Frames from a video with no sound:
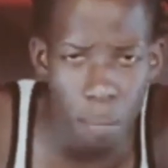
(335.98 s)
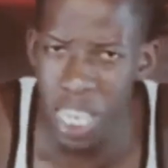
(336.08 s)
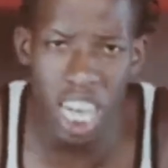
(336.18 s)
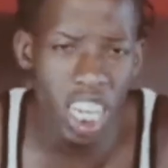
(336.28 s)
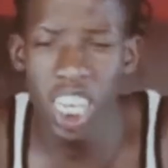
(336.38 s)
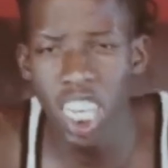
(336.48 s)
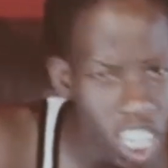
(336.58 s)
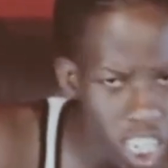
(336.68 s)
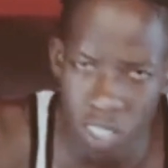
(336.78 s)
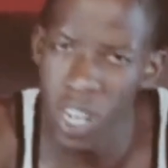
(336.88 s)
Let me at the
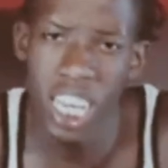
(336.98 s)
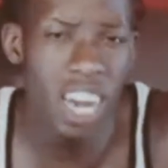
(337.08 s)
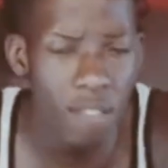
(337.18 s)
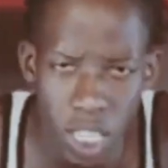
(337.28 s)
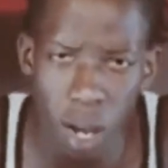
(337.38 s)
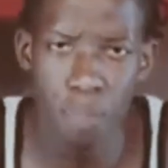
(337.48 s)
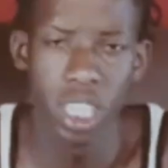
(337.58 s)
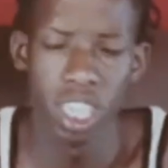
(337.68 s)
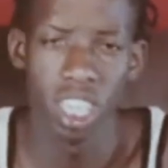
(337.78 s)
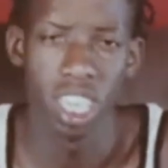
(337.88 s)
king, that's why you talk to
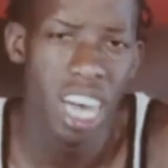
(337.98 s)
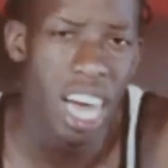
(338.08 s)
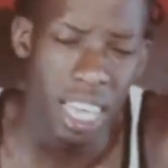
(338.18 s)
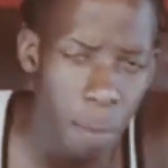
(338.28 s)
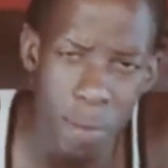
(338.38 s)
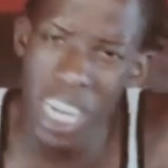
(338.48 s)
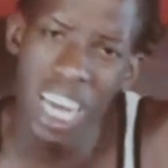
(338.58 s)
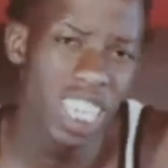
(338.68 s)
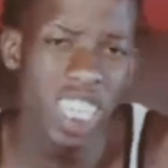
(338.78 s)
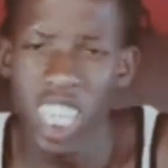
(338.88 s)
stop it. Yeah,
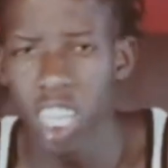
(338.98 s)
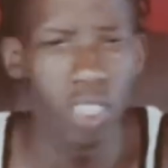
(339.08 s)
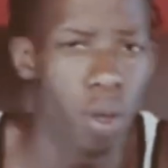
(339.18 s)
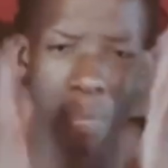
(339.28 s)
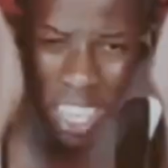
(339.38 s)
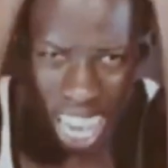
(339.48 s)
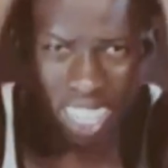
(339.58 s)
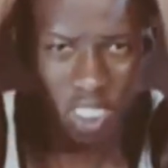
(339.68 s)
me like this thing, that's why me